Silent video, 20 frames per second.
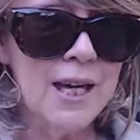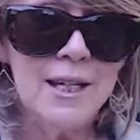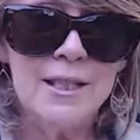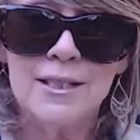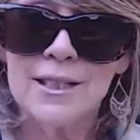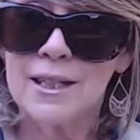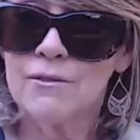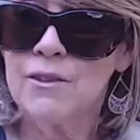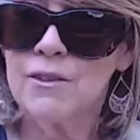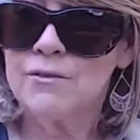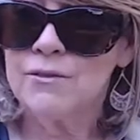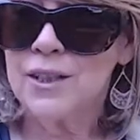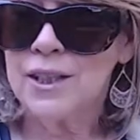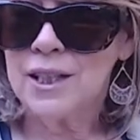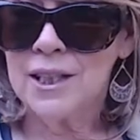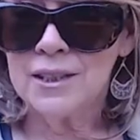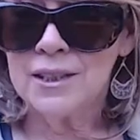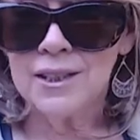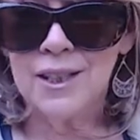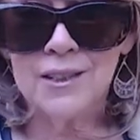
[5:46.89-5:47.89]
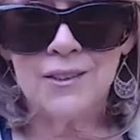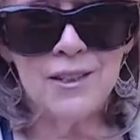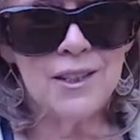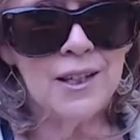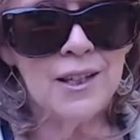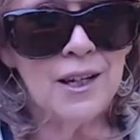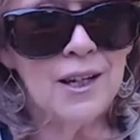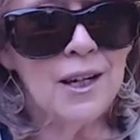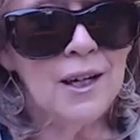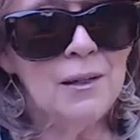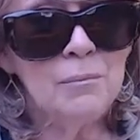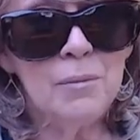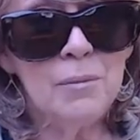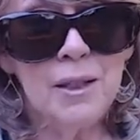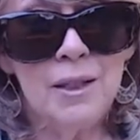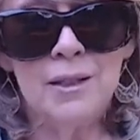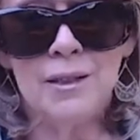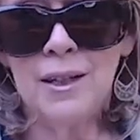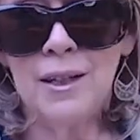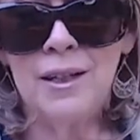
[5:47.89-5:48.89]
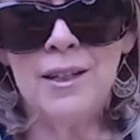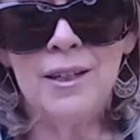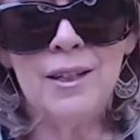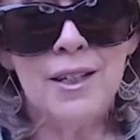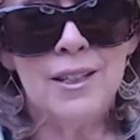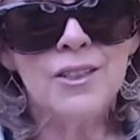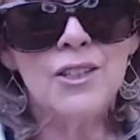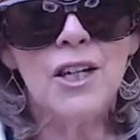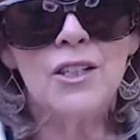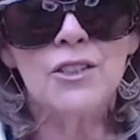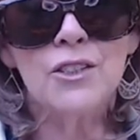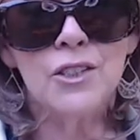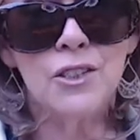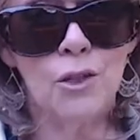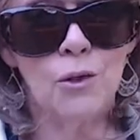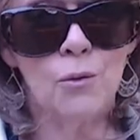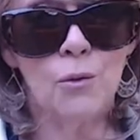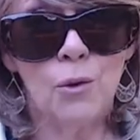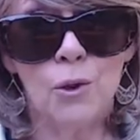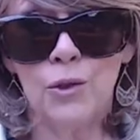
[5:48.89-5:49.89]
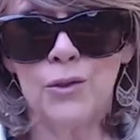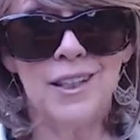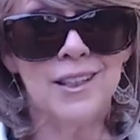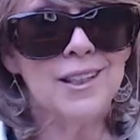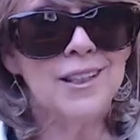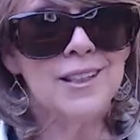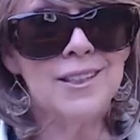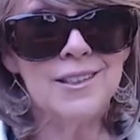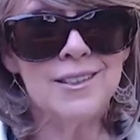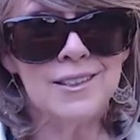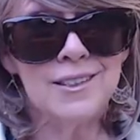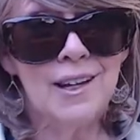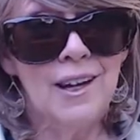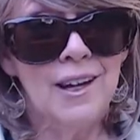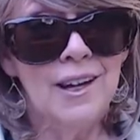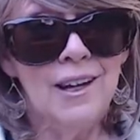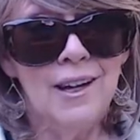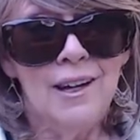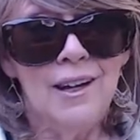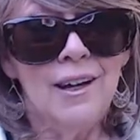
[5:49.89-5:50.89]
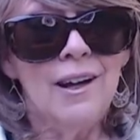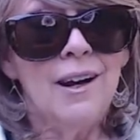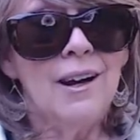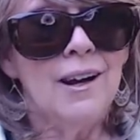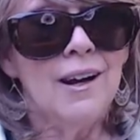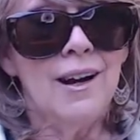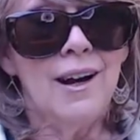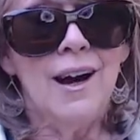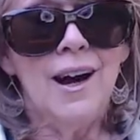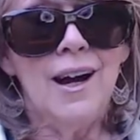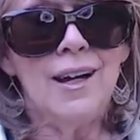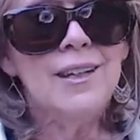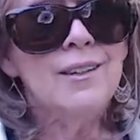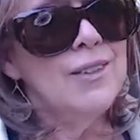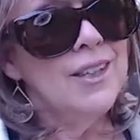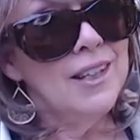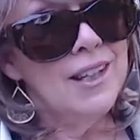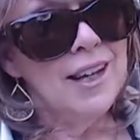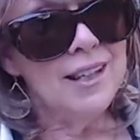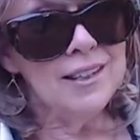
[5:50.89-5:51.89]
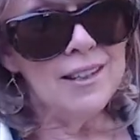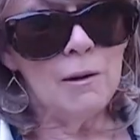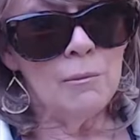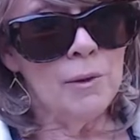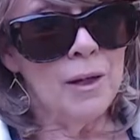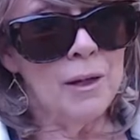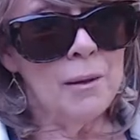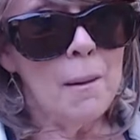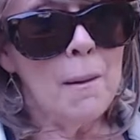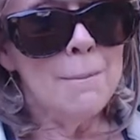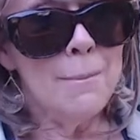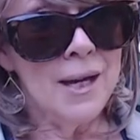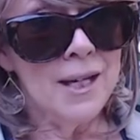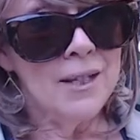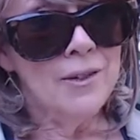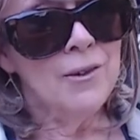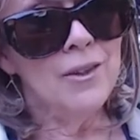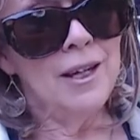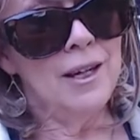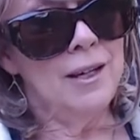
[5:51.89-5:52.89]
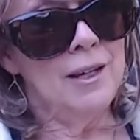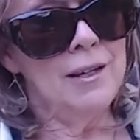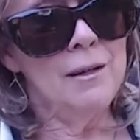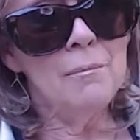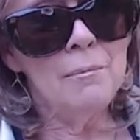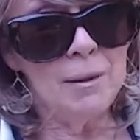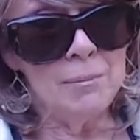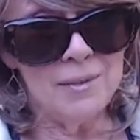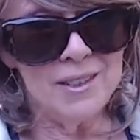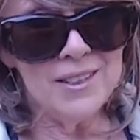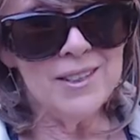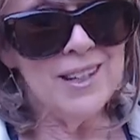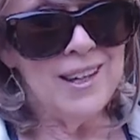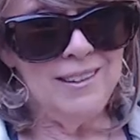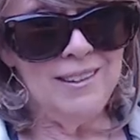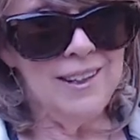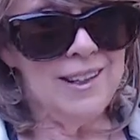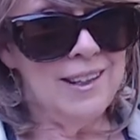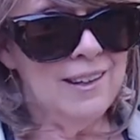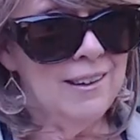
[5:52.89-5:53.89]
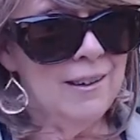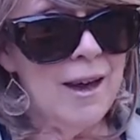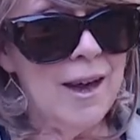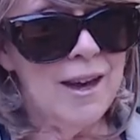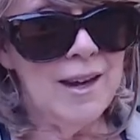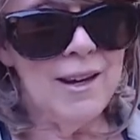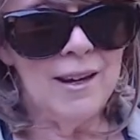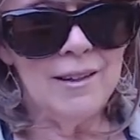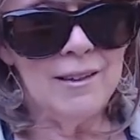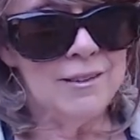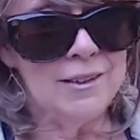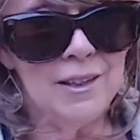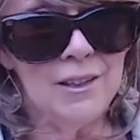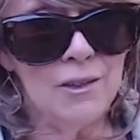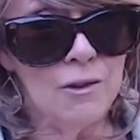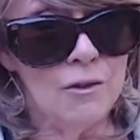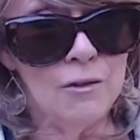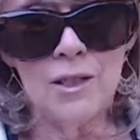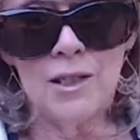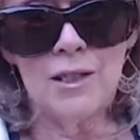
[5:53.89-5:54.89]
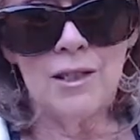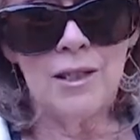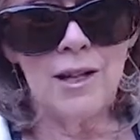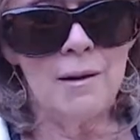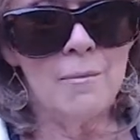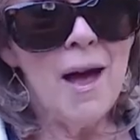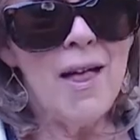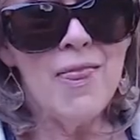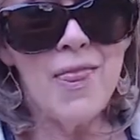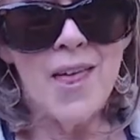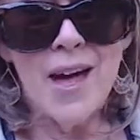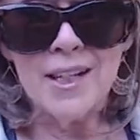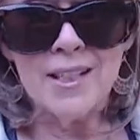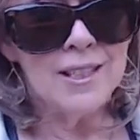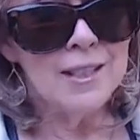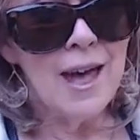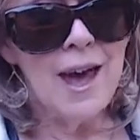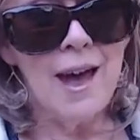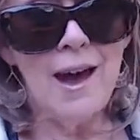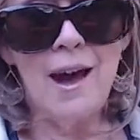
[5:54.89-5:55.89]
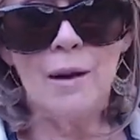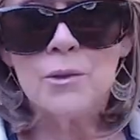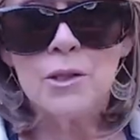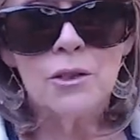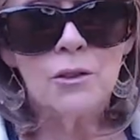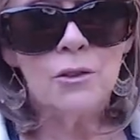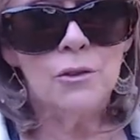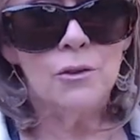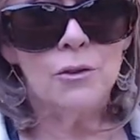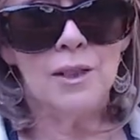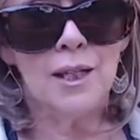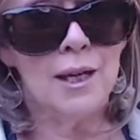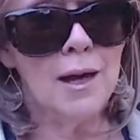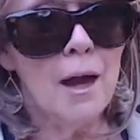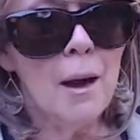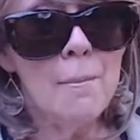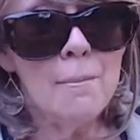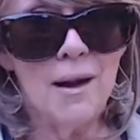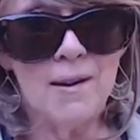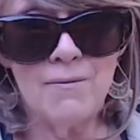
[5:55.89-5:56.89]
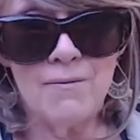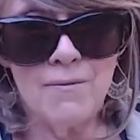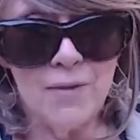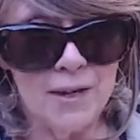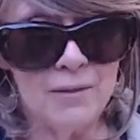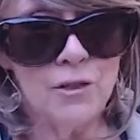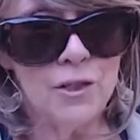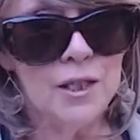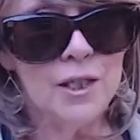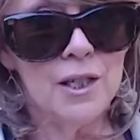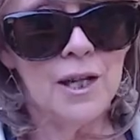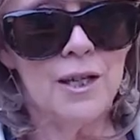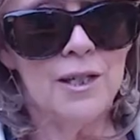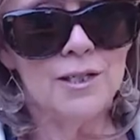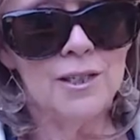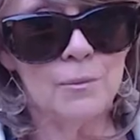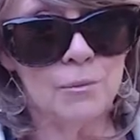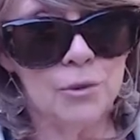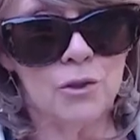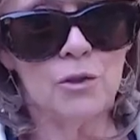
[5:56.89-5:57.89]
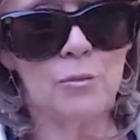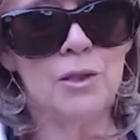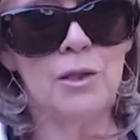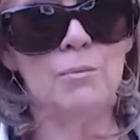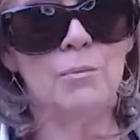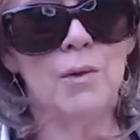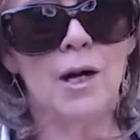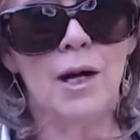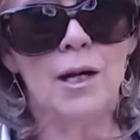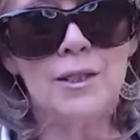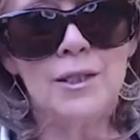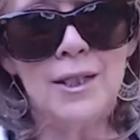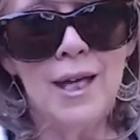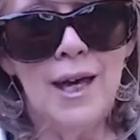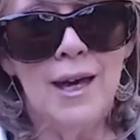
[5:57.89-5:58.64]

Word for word: It's like fifty-nine ninety-nine, but it is so worth it. It is. I even like that one better than my Miss Ellie and the Yoga Club. That is absolutely my favorite subscription box.